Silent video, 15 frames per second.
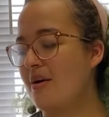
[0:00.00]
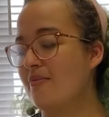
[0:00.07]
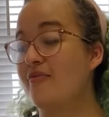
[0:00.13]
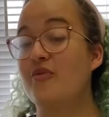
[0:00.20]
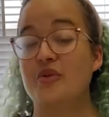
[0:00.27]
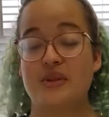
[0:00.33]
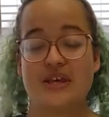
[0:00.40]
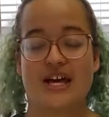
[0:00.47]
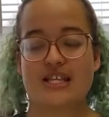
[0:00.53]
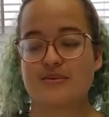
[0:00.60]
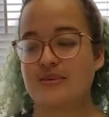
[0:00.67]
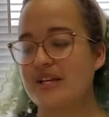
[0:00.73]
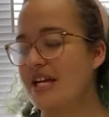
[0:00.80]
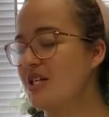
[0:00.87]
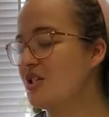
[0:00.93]
for the
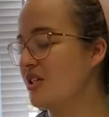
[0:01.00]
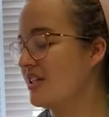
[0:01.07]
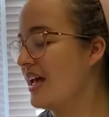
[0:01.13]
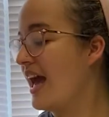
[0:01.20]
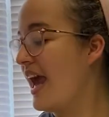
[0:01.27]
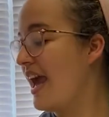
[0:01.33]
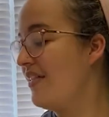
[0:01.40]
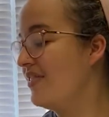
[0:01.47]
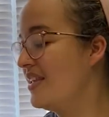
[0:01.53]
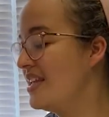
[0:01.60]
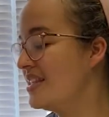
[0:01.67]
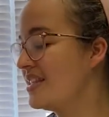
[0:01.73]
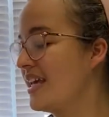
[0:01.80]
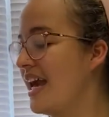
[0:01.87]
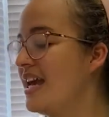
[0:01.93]
explanation. And this
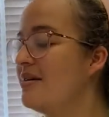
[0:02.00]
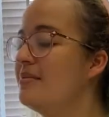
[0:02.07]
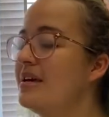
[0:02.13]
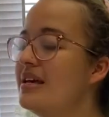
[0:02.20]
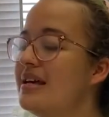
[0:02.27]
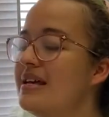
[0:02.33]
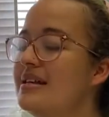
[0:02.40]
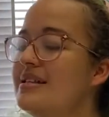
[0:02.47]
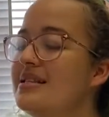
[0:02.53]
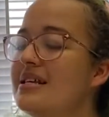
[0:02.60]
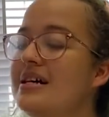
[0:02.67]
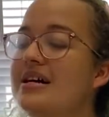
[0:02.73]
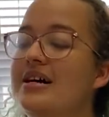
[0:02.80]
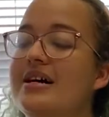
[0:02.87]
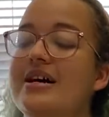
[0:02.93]
game is
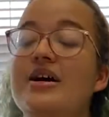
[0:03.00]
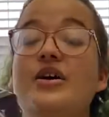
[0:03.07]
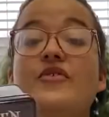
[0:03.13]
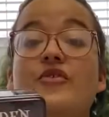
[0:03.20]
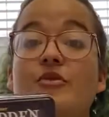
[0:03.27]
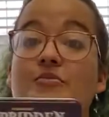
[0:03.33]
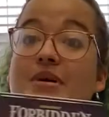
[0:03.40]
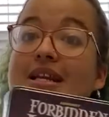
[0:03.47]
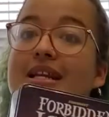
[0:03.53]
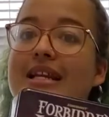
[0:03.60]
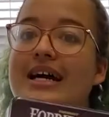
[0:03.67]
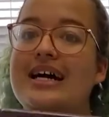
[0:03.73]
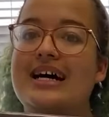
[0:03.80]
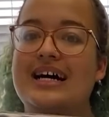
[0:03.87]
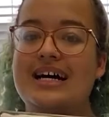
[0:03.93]
Forbidden
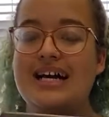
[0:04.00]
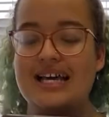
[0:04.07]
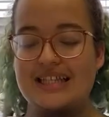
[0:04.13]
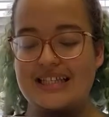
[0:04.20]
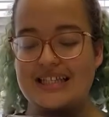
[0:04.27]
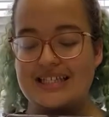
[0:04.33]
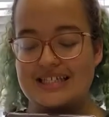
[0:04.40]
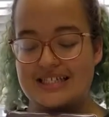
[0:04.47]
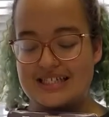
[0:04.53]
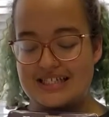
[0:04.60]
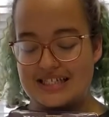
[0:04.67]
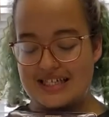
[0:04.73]
Island.